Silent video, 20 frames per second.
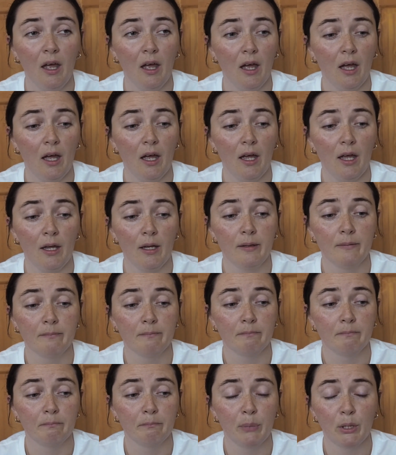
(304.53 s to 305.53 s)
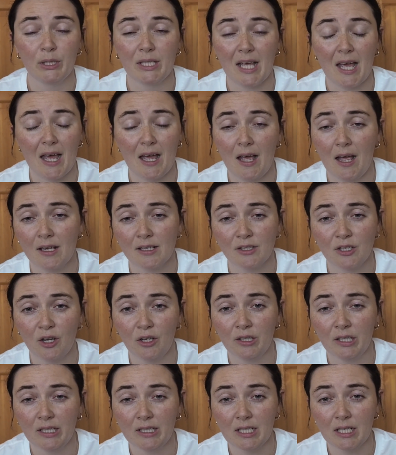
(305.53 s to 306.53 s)
But yeah, I
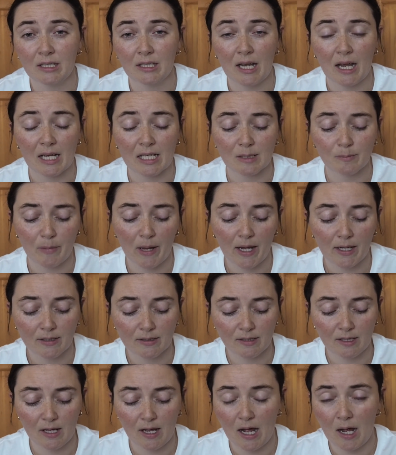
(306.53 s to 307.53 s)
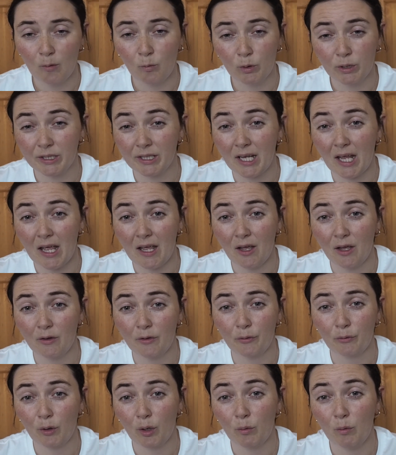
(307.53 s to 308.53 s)
certainly didn't expect that I wouldn't get
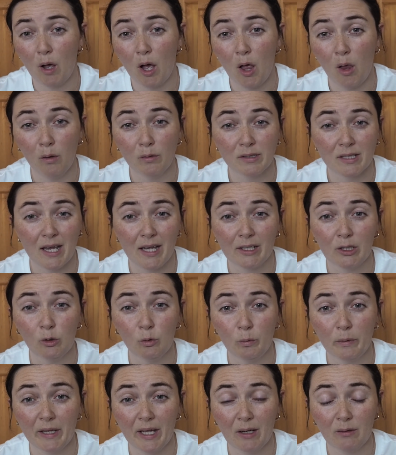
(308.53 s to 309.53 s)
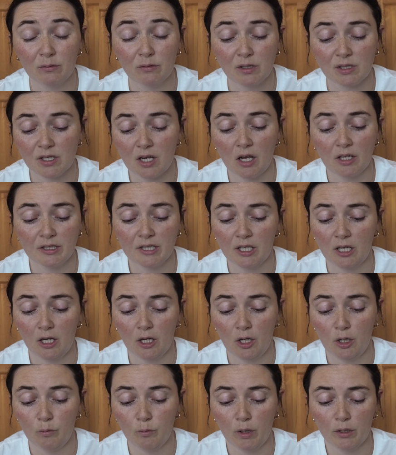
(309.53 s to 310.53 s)
through a whole cycle without starting a
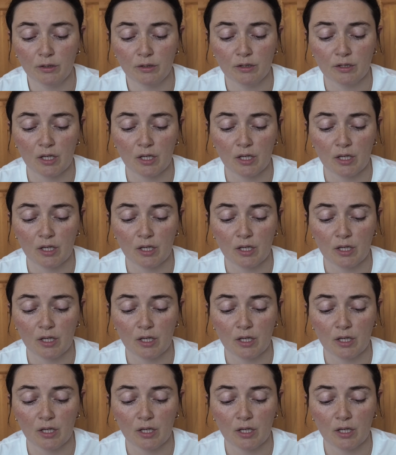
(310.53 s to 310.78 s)
new one.